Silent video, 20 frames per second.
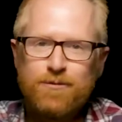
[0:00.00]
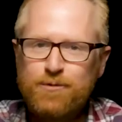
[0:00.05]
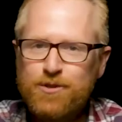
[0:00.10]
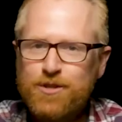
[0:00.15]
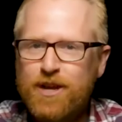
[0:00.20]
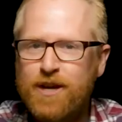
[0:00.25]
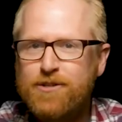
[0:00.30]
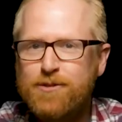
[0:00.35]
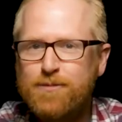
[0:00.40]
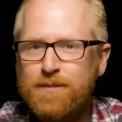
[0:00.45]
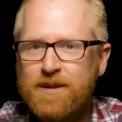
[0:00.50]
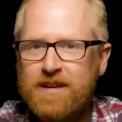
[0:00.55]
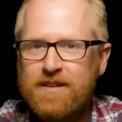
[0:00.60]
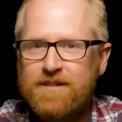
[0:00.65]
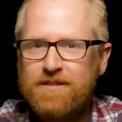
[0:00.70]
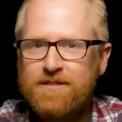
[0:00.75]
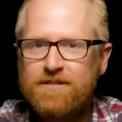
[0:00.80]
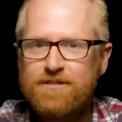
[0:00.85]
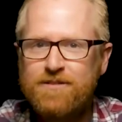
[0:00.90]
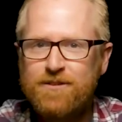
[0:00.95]

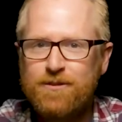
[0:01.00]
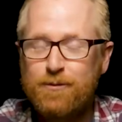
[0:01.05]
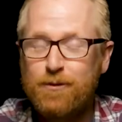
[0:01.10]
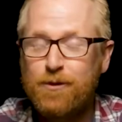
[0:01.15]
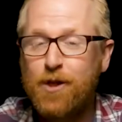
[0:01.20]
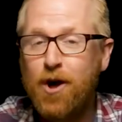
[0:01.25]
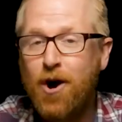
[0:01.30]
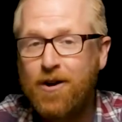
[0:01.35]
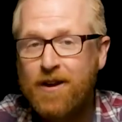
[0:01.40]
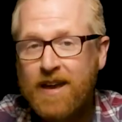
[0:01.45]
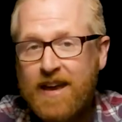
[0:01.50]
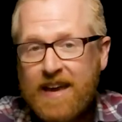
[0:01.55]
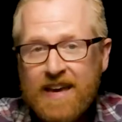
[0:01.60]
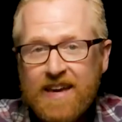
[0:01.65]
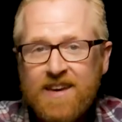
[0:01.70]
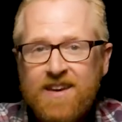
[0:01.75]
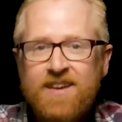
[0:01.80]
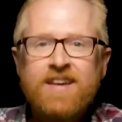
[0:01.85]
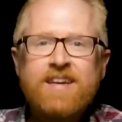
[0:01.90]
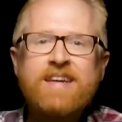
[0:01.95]
judgment to
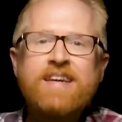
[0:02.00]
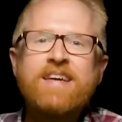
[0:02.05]
longing,